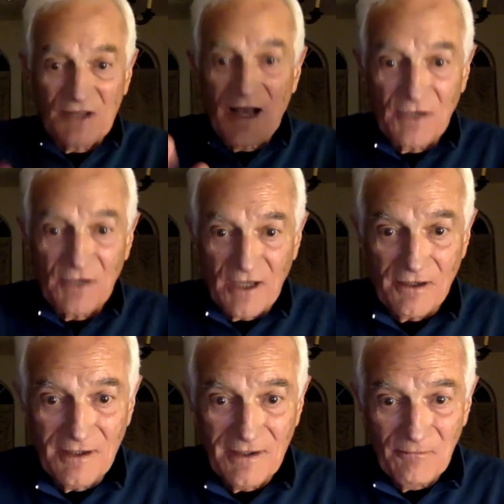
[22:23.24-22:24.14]
down again.
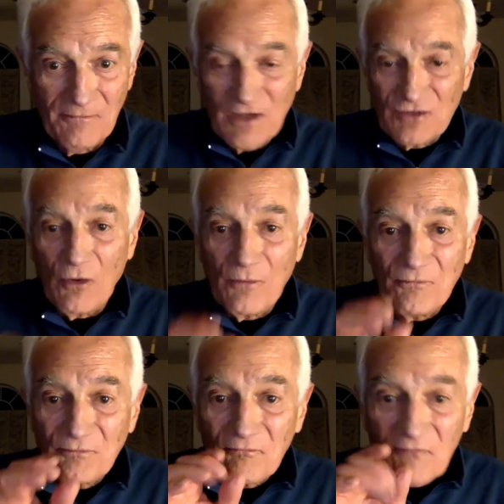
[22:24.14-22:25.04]
So
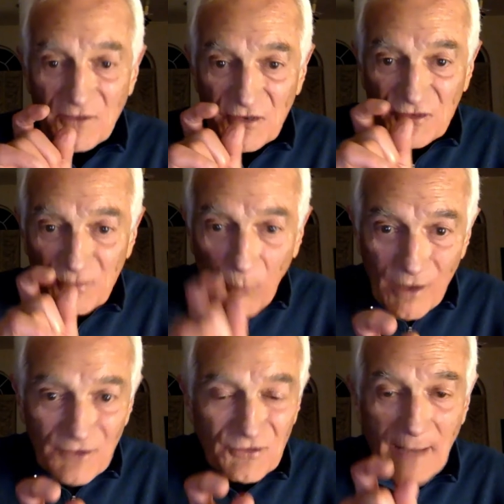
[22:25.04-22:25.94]
the
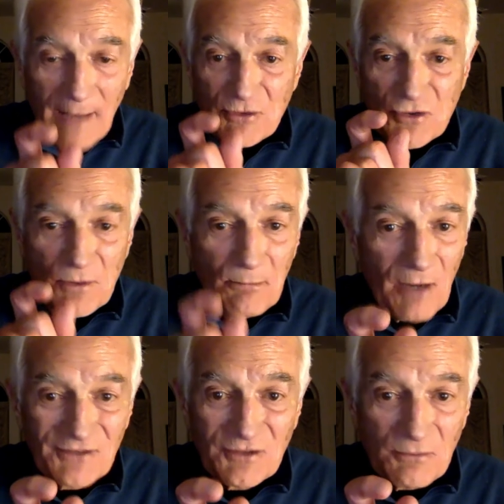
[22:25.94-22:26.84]
smallest aperture
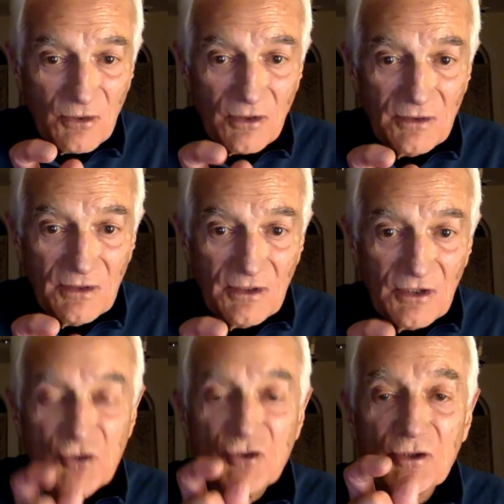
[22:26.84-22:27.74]
possible
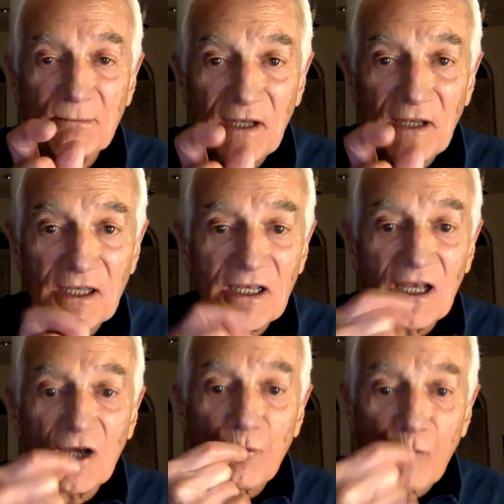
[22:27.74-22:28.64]
should be
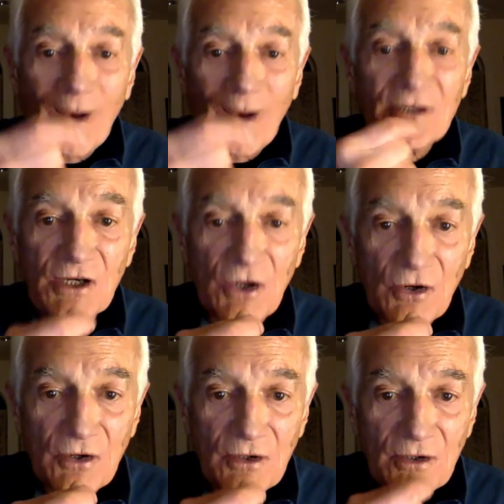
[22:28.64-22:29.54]
right
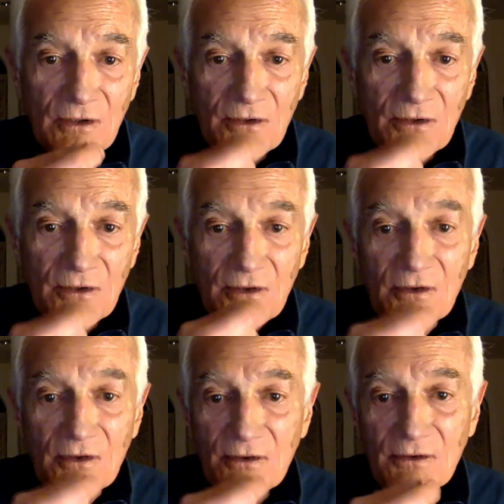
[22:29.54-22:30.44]
near
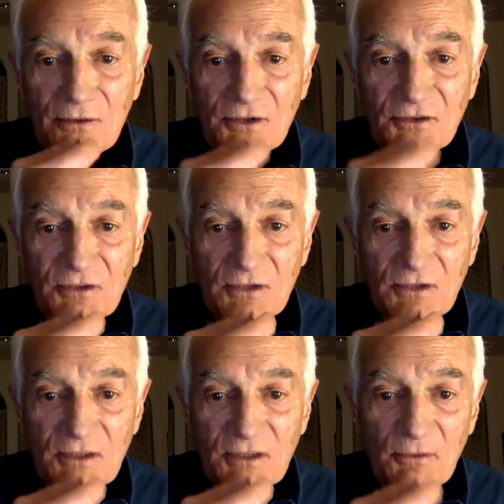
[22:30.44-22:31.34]
the,
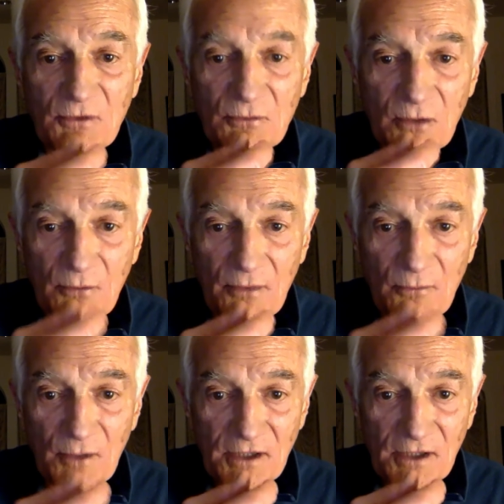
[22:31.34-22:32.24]
the tip of the, of the
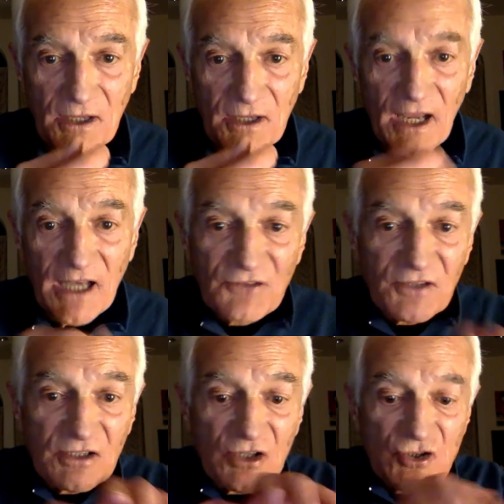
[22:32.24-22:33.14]
reed.
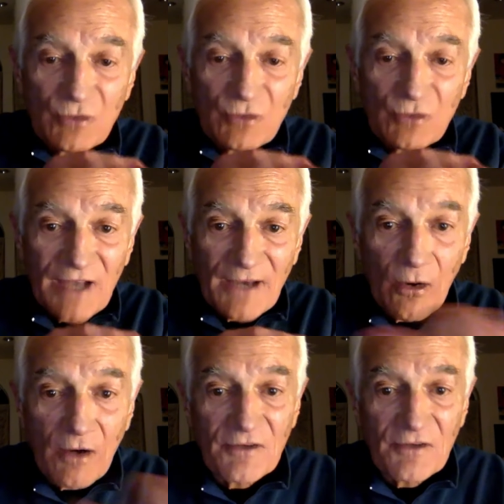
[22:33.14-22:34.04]
Anything that chokes that
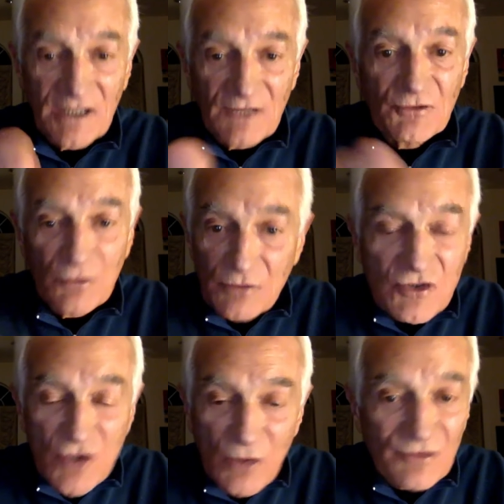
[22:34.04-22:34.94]
off gives you the
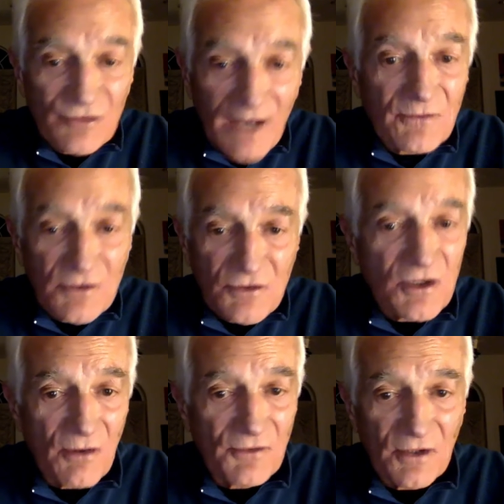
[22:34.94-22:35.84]
choke sound that you hear on the